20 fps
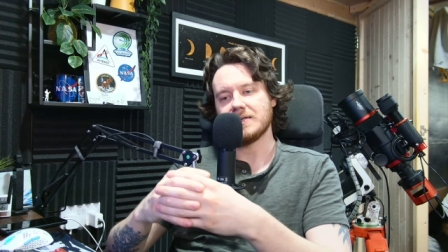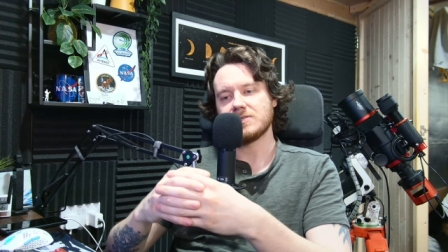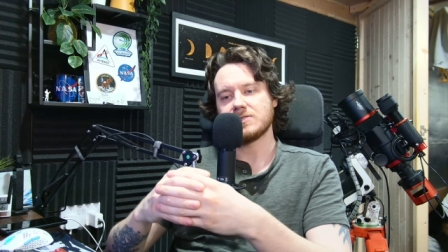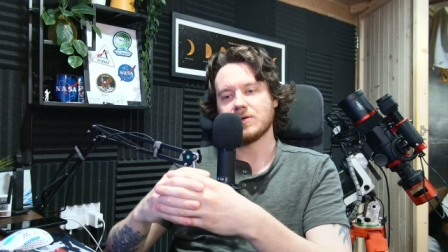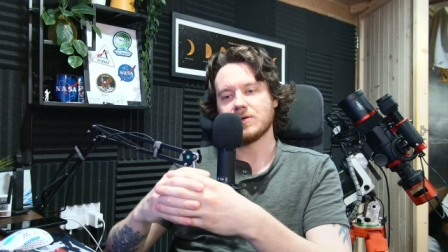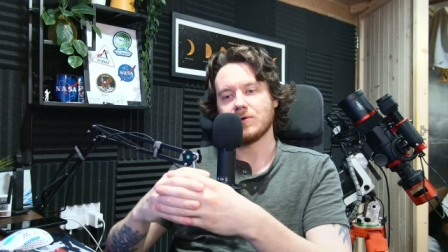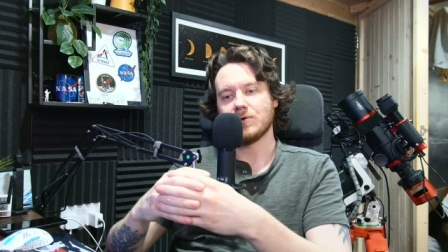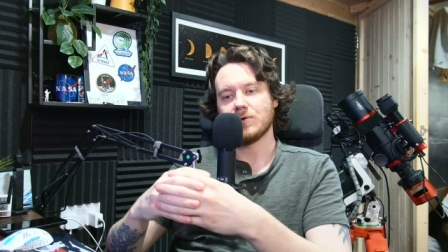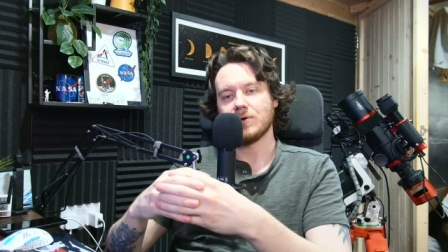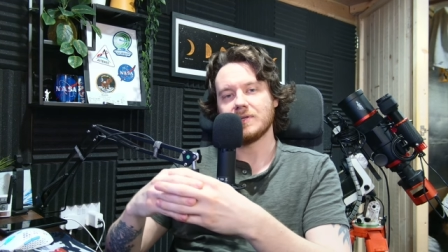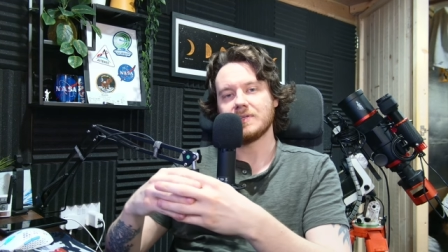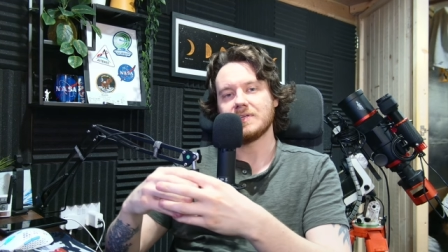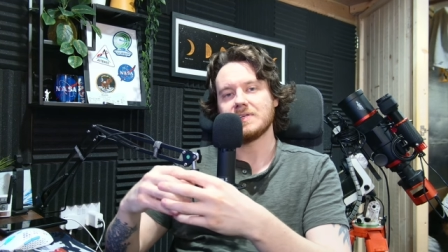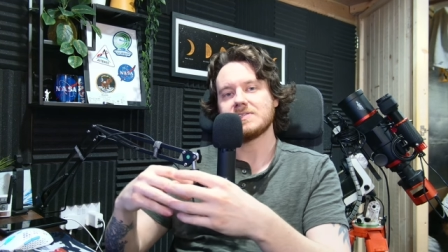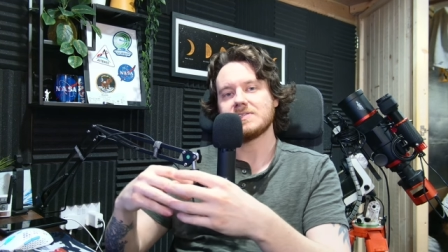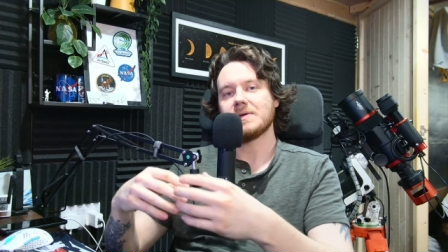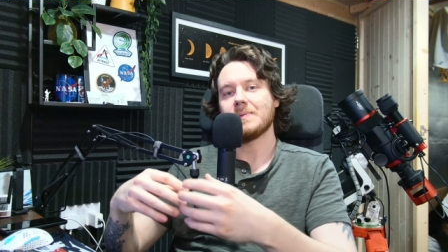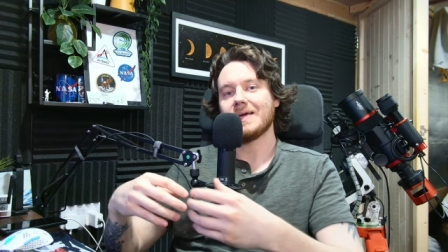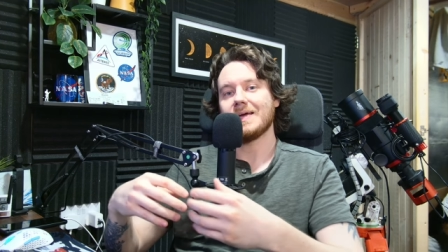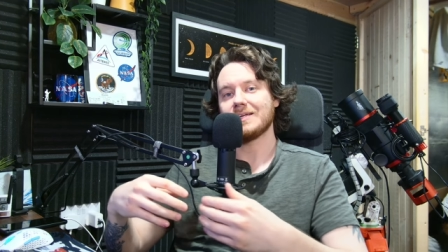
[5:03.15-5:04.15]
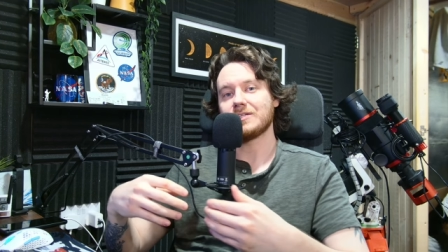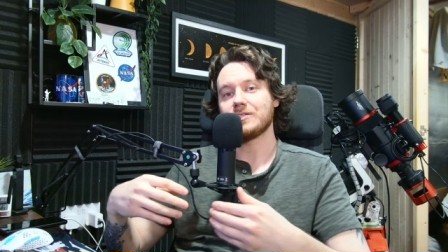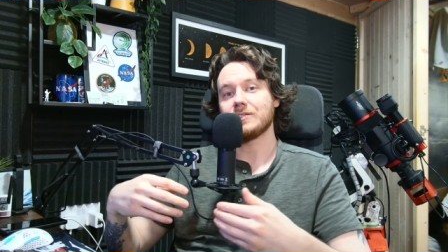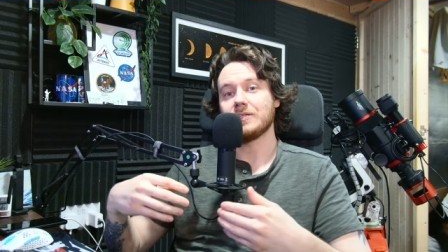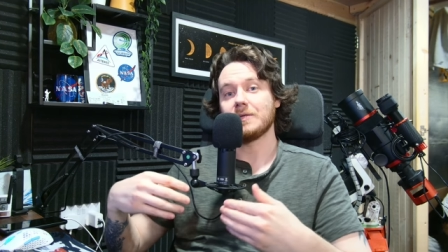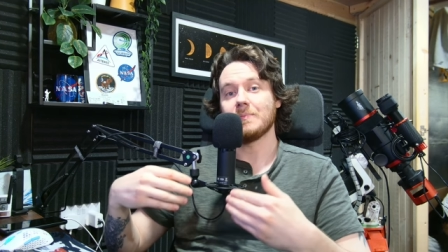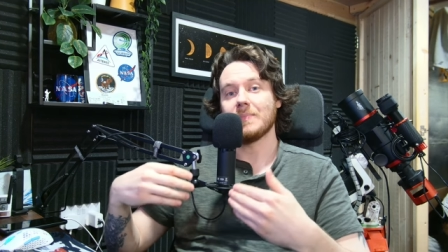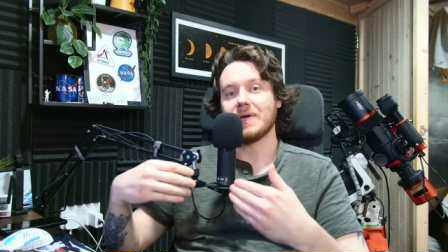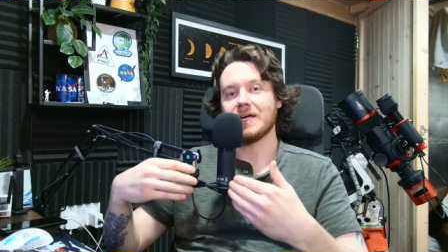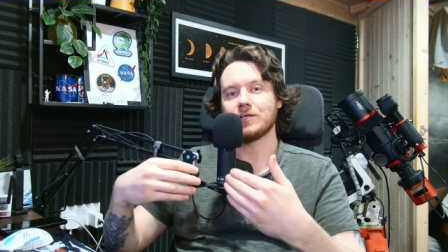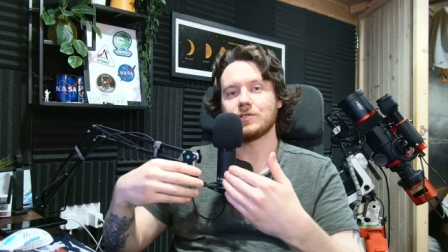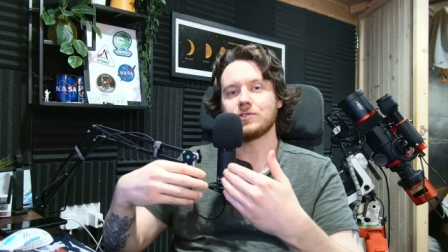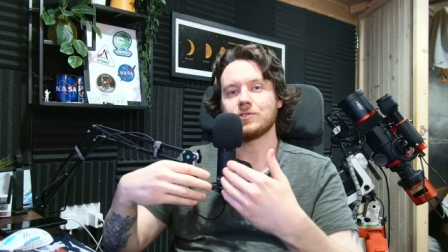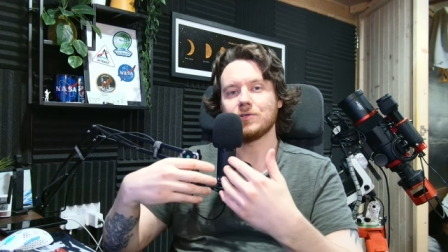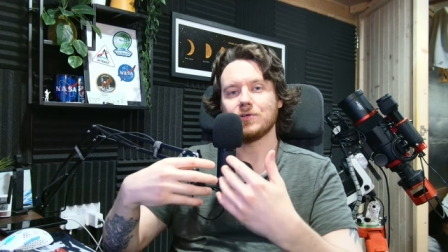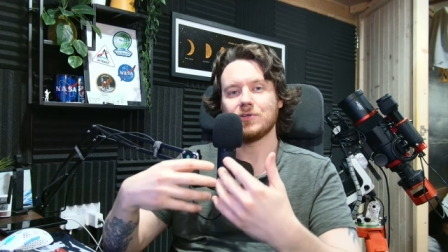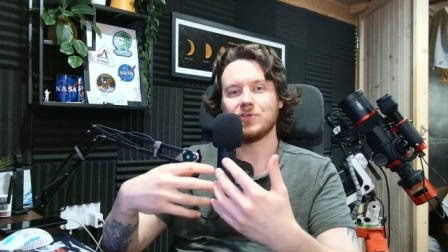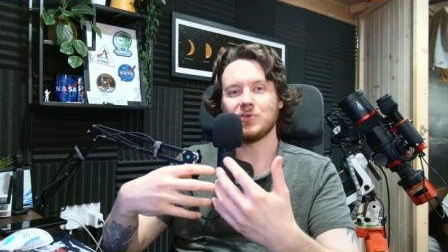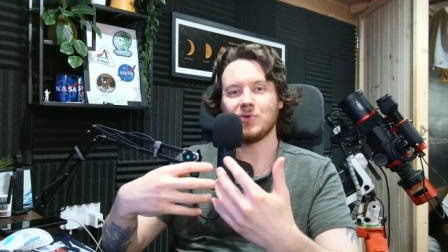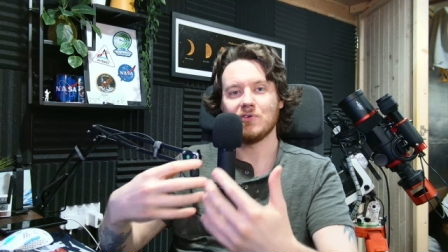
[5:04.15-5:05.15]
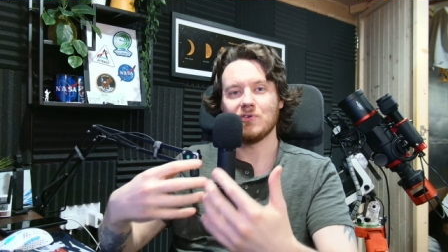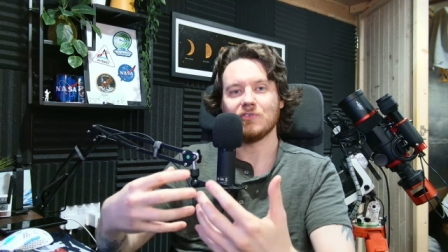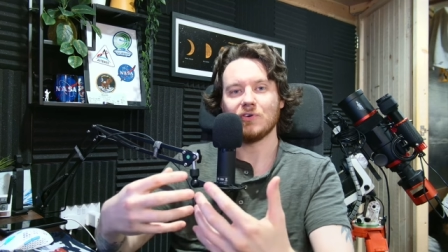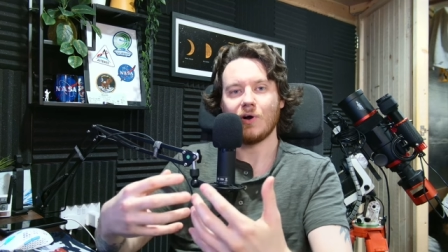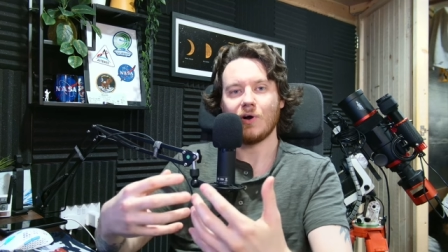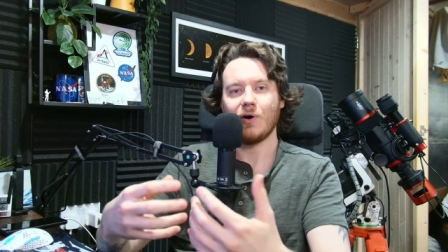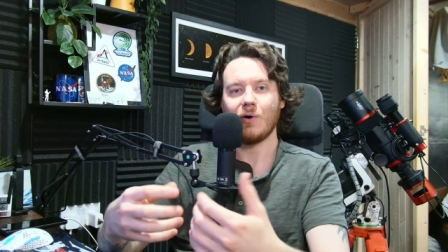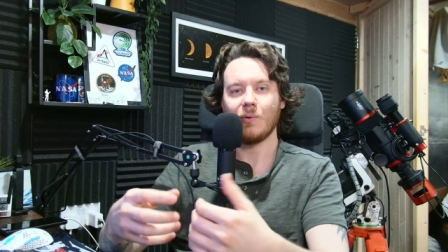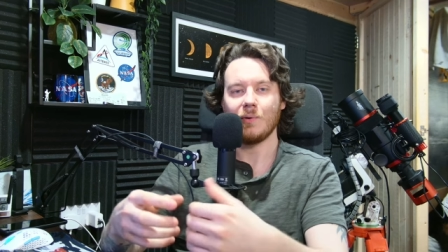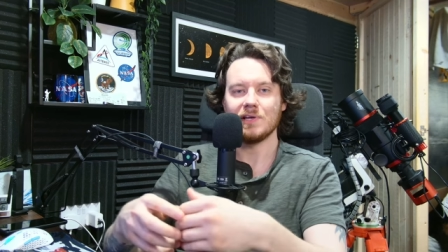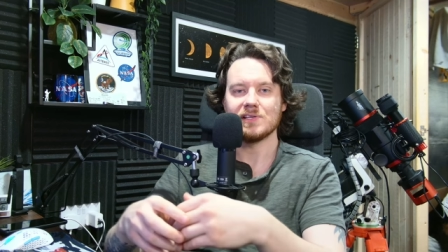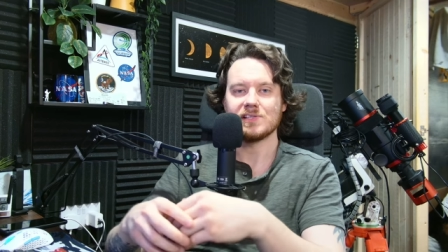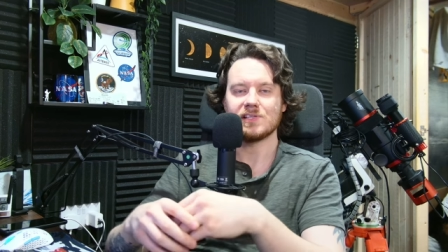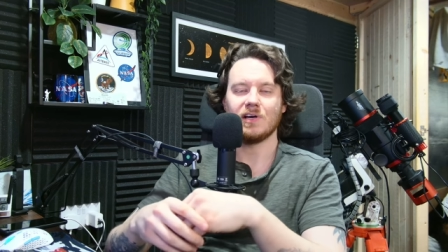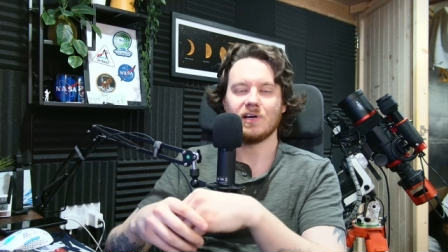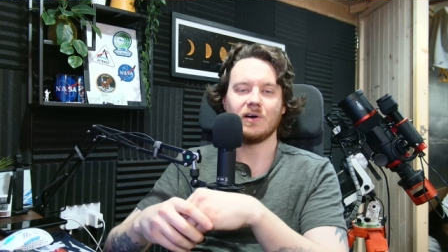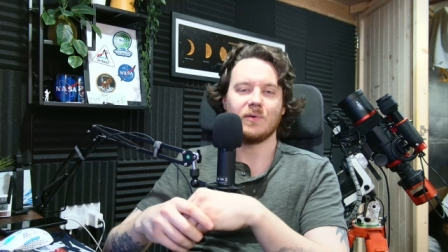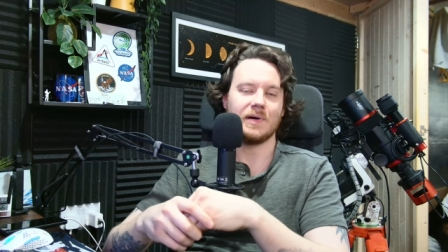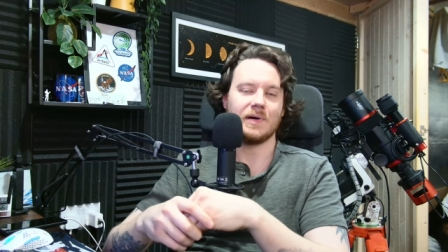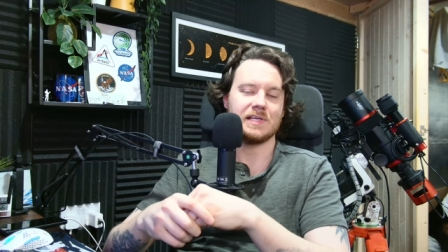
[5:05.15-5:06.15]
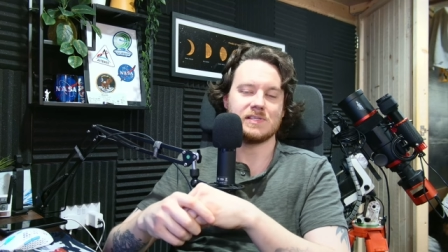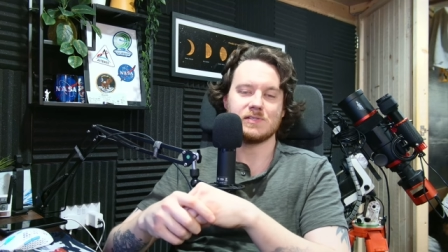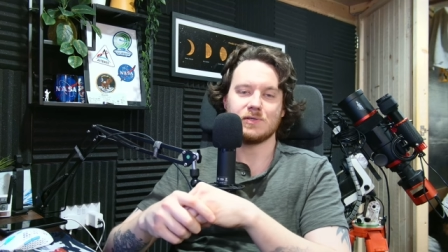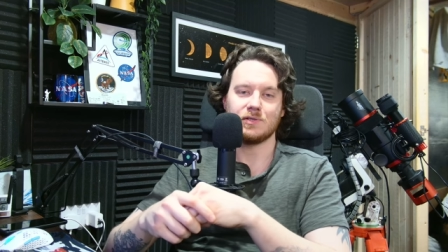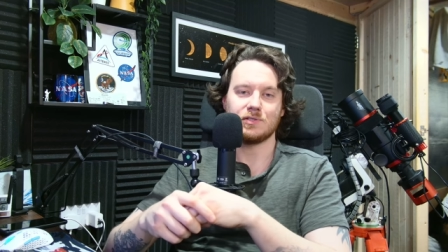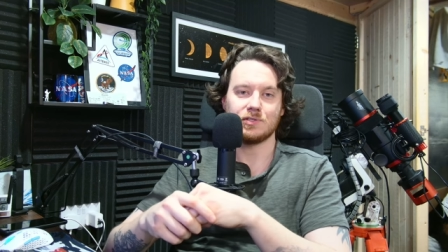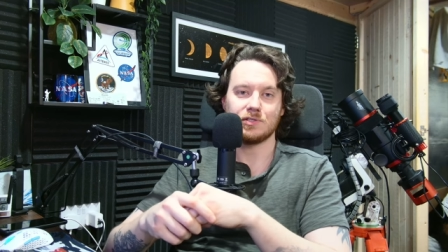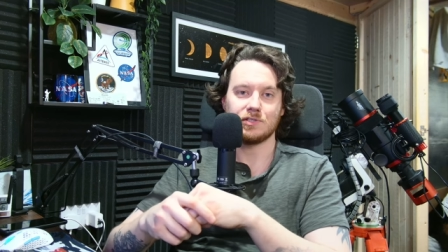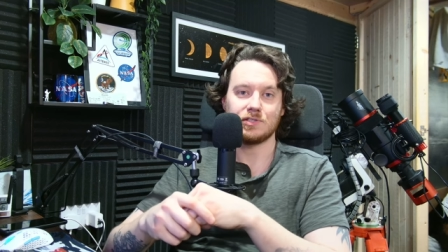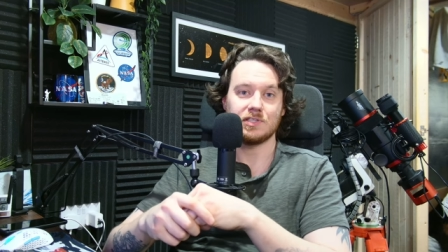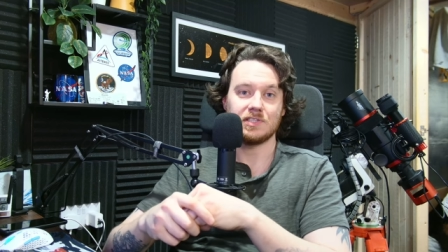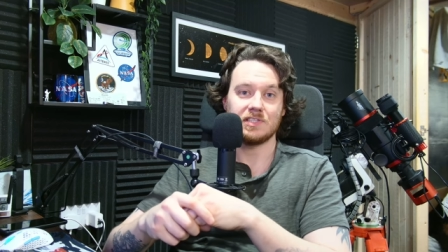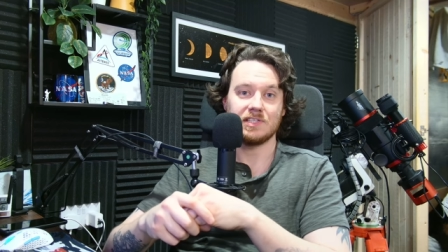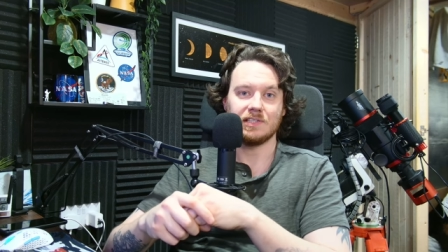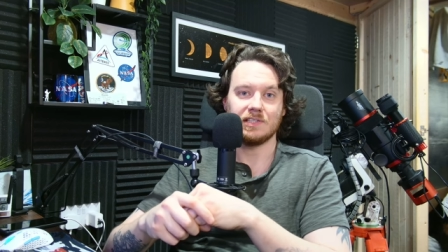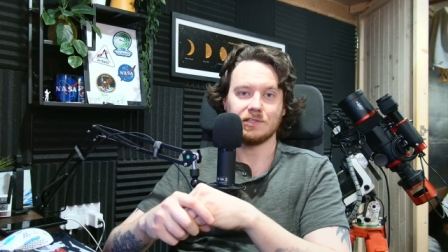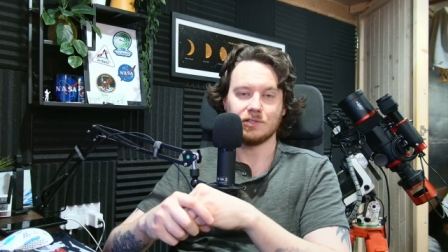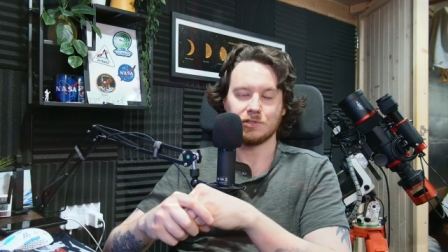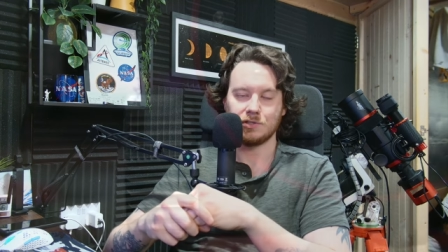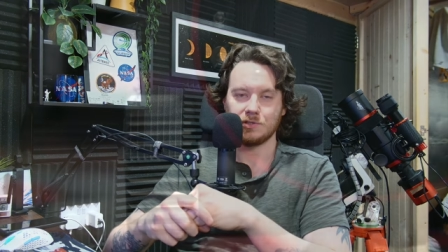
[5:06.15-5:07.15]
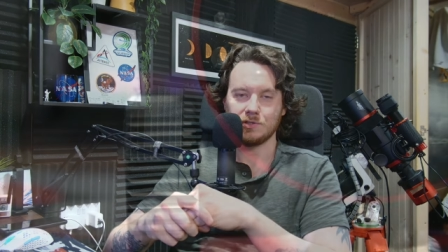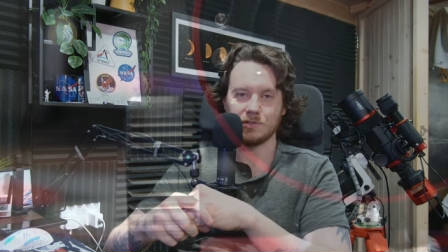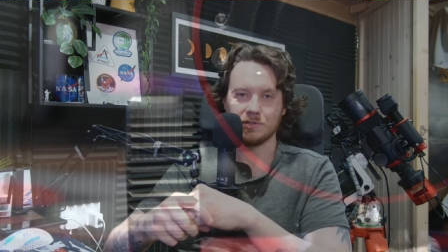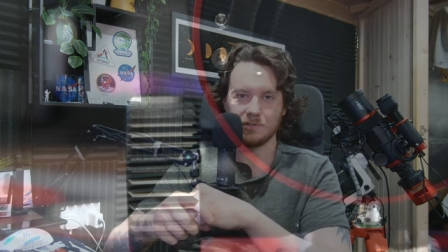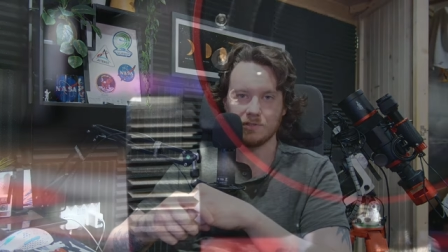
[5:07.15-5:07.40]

So this actually makes sure that you have always got a way to adjust your tilt should you